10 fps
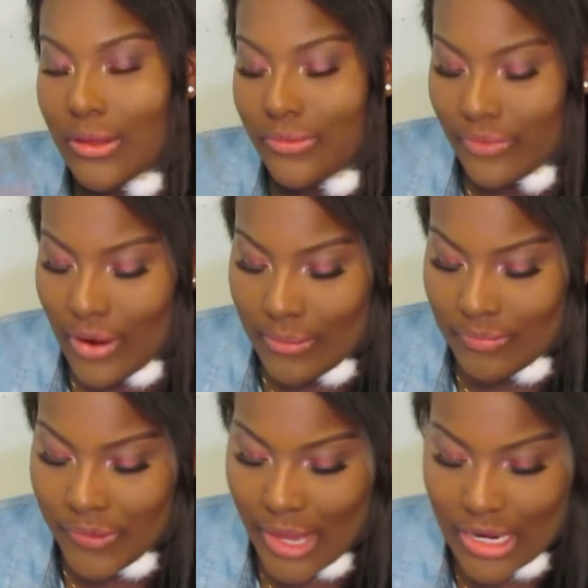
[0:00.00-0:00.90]
from
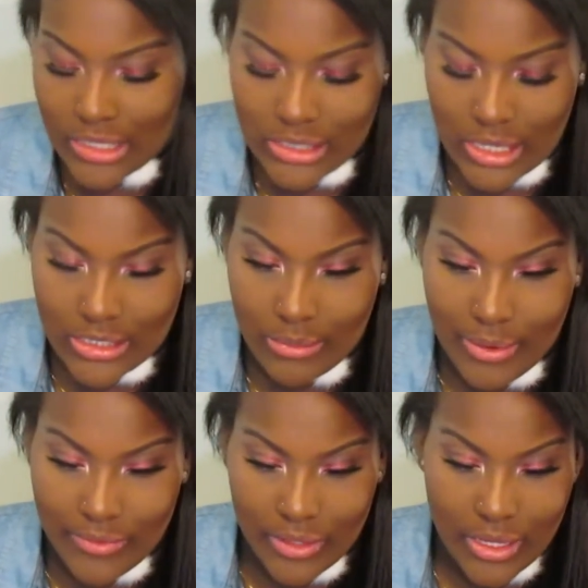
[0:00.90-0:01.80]
Anastasia
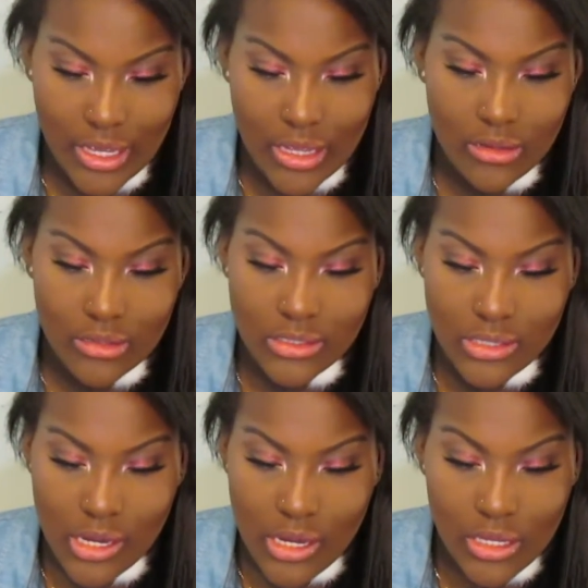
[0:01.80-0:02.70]
Beverly Hills.
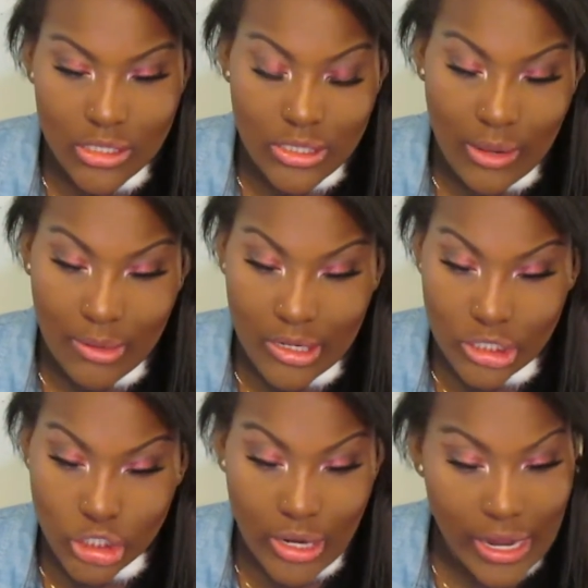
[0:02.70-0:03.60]
So I'm going
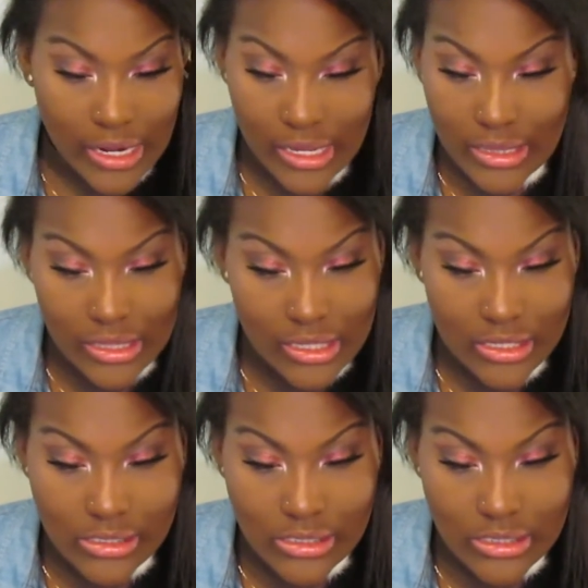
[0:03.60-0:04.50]
to try to hit this